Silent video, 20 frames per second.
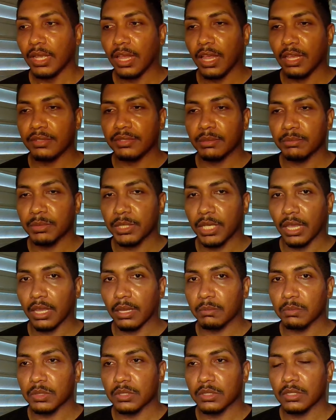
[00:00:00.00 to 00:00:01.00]
have some
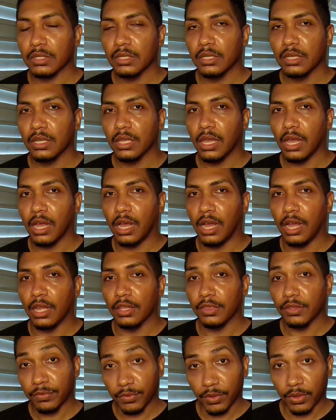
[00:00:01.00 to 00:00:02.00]
games
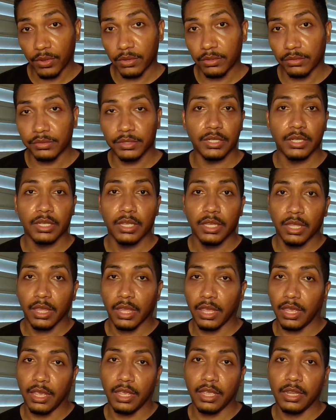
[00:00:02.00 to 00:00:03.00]
on the phone
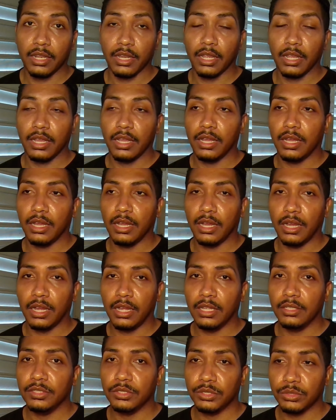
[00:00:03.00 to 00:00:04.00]
and
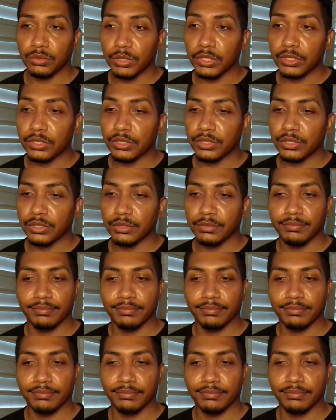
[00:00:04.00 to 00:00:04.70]
on the Switch